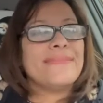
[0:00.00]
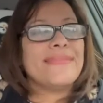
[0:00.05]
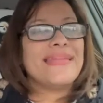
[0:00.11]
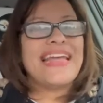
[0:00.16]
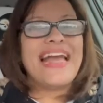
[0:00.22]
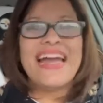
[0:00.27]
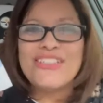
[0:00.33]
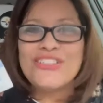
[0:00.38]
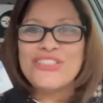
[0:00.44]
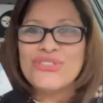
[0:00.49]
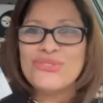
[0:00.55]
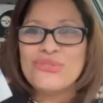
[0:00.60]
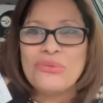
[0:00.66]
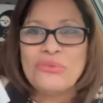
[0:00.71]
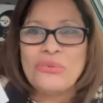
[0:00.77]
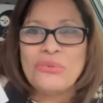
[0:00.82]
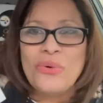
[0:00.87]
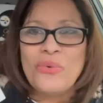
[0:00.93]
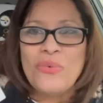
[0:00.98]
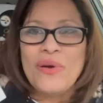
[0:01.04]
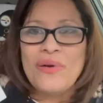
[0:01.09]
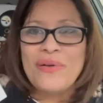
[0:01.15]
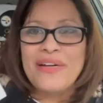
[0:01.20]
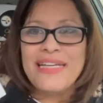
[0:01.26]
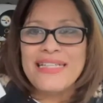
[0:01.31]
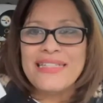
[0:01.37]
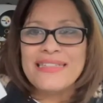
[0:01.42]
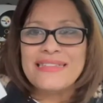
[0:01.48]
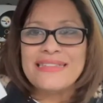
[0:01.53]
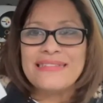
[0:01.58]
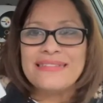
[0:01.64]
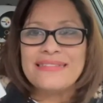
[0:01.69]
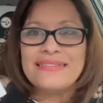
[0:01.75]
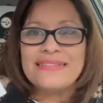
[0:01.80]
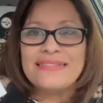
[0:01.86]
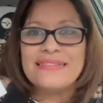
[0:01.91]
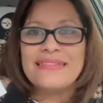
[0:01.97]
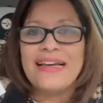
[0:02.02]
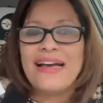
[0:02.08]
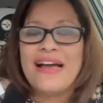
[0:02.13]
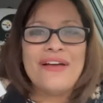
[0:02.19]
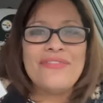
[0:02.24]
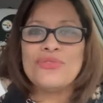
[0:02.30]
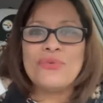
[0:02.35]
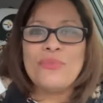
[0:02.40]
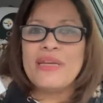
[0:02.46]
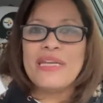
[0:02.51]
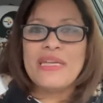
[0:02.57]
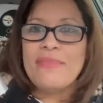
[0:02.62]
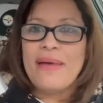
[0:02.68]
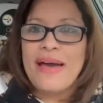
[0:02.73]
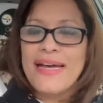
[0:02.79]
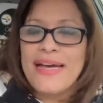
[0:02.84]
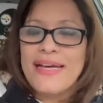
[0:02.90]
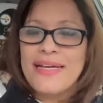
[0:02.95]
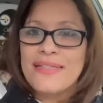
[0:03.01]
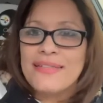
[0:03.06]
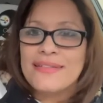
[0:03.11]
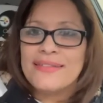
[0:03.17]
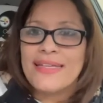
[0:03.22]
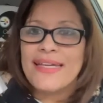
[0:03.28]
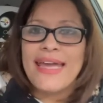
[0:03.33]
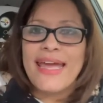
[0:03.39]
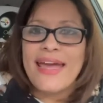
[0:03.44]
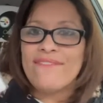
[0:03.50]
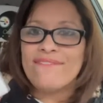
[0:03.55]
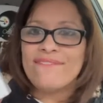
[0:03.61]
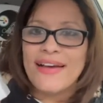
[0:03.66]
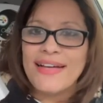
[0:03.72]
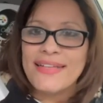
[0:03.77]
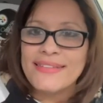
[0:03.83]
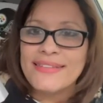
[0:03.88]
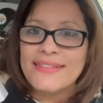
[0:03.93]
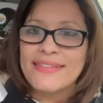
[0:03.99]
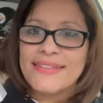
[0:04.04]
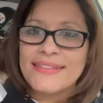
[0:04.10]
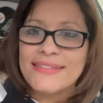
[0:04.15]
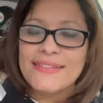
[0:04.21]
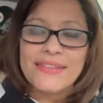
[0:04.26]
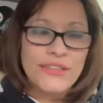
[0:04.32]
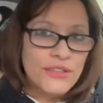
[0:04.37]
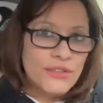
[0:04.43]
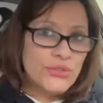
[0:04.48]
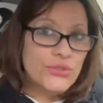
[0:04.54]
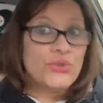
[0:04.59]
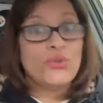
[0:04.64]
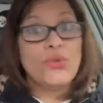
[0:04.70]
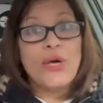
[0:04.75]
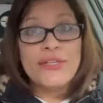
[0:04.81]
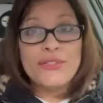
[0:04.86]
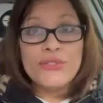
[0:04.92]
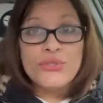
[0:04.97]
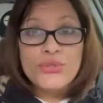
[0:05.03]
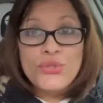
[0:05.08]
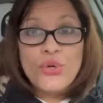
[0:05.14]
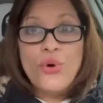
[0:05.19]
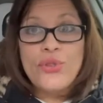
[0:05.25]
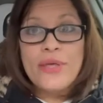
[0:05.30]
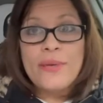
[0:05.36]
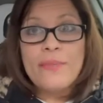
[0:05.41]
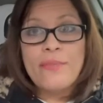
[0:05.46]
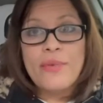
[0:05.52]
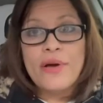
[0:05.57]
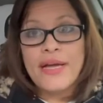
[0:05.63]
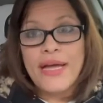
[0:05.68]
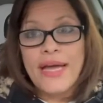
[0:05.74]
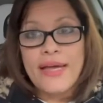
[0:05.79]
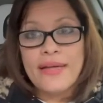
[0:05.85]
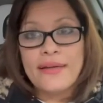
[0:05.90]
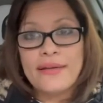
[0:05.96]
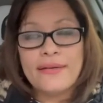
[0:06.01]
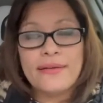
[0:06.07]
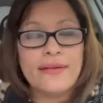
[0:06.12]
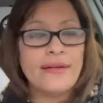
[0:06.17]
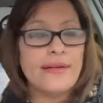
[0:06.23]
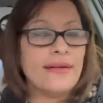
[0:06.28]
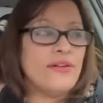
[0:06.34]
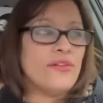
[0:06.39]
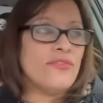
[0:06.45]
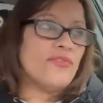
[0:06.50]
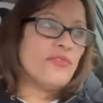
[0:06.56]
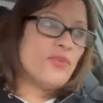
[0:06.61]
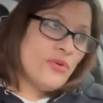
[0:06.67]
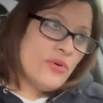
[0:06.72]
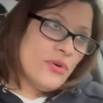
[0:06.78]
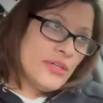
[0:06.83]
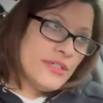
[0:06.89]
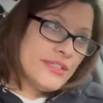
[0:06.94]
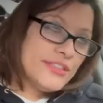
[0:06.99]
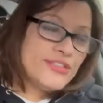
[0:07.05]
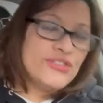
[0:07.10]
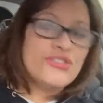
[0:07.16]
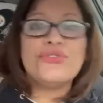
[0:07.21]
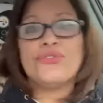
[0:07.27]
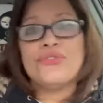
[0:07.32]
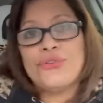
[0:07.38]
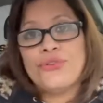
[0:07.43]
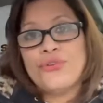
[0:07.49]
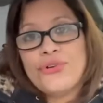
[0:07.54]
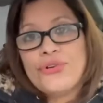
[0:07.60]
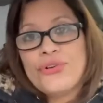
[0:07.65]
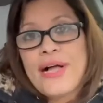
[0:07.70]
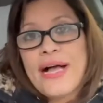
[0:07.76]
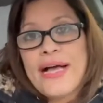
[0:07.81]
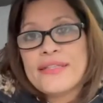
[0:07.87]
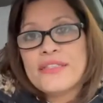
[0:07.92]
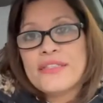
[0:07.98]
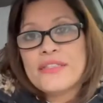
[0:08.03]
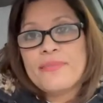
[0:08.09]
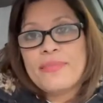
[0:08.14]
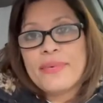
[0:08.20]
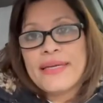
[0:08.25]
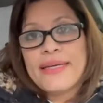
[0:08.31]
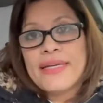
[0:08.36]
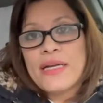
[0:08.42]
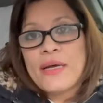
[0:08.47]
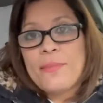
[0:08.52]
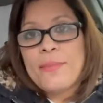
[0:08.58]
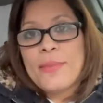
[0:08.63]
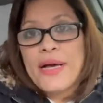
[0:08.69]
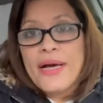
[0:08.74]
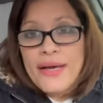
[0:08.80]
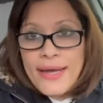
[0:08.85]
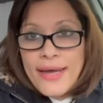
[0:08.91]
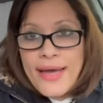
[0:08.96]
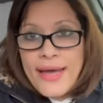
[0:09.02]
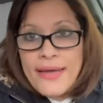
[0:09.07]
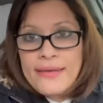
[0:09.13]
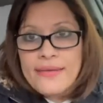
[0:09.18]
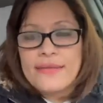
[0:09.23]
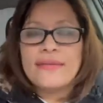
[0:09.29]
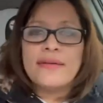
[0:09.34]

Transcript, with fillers: I just don't know where it is. I have so many bags, I can't find it. So I saw them again, and of course, your girl had to pick it up again.